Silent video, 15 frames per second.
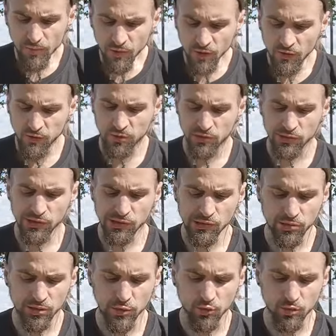Of course, this
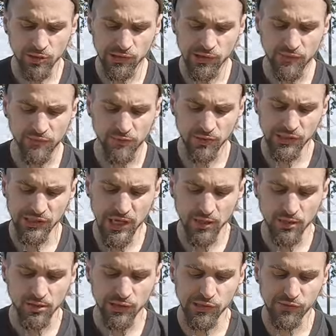only works if your
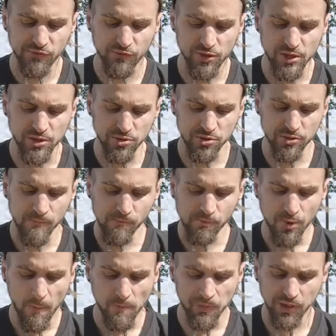salad is fresh.
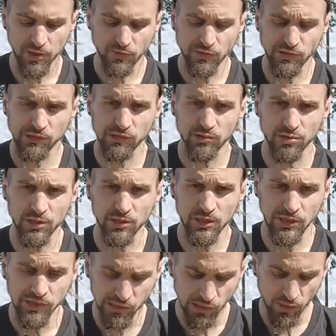Otherwise, it's gonna
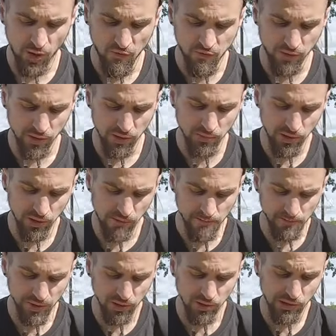taste awful, but
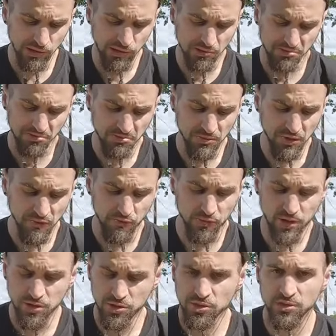it is
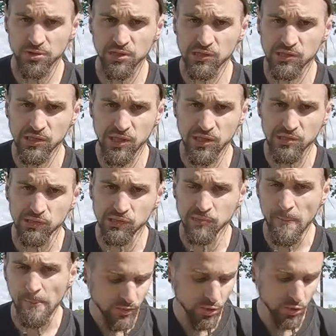fresh in this case.
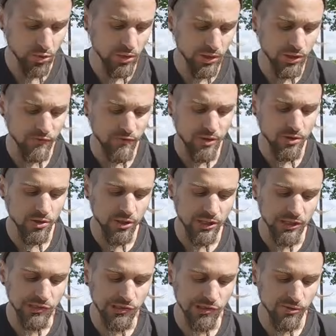Or at the very
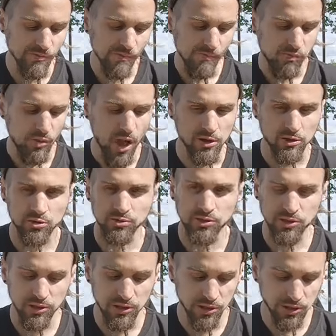least, I couldn't
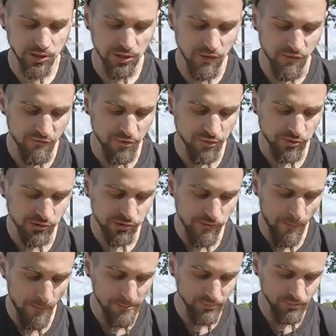tell the difference.
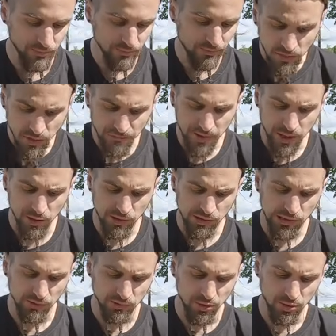Now, as
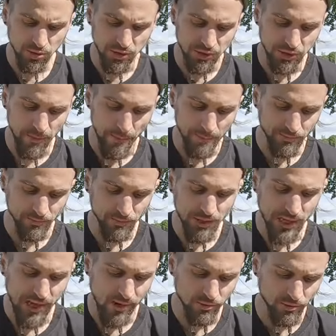I'm looking
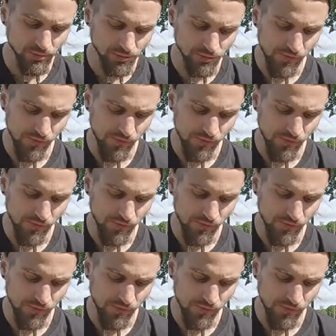down,